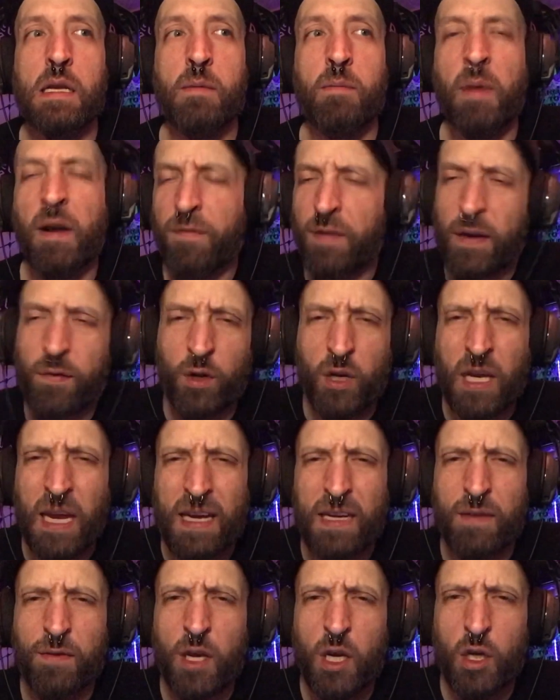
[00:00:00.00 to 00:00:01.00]
My favorite
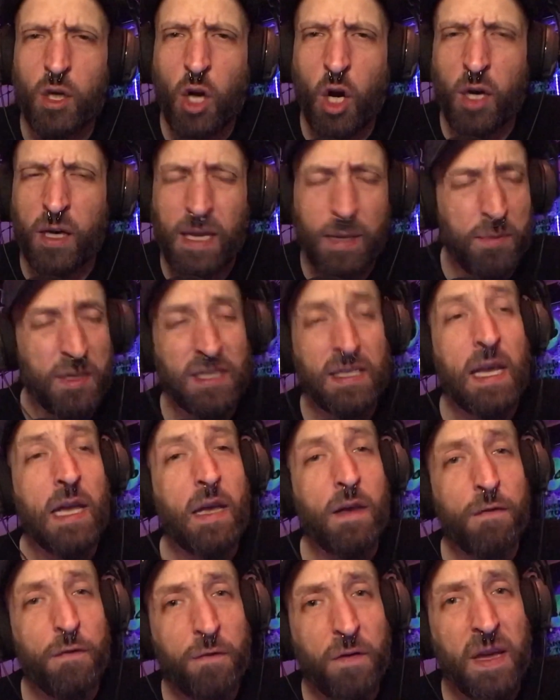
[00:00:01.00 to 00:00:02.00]
kind of card game is
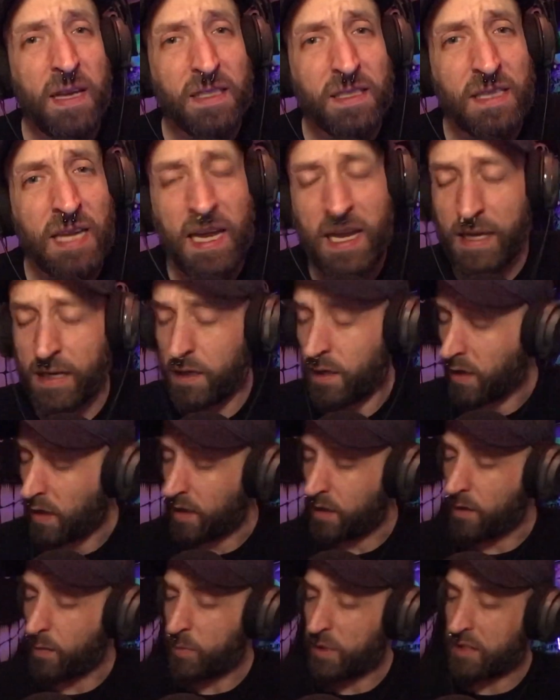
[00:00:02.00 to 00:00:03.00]
Phase 10.
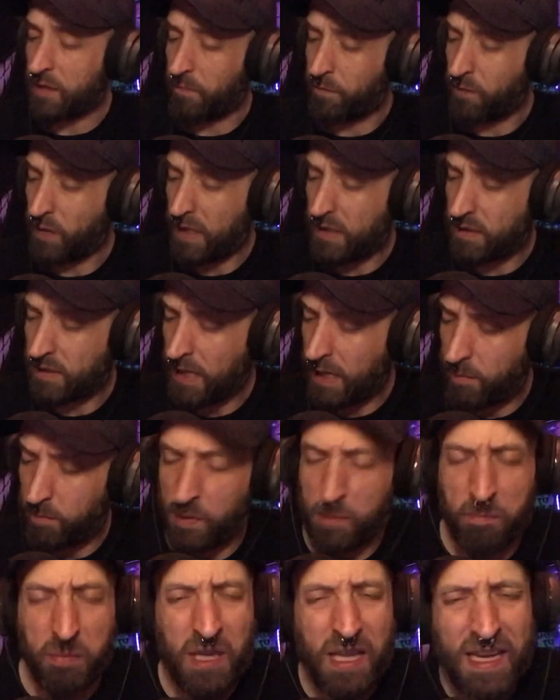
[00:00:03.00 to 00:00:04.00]
I love me some Phase 10.
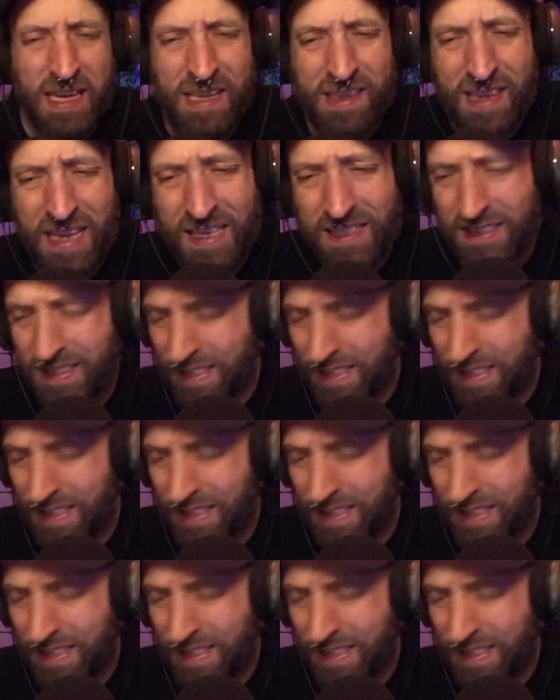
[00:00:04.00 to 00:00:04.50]
Been playing that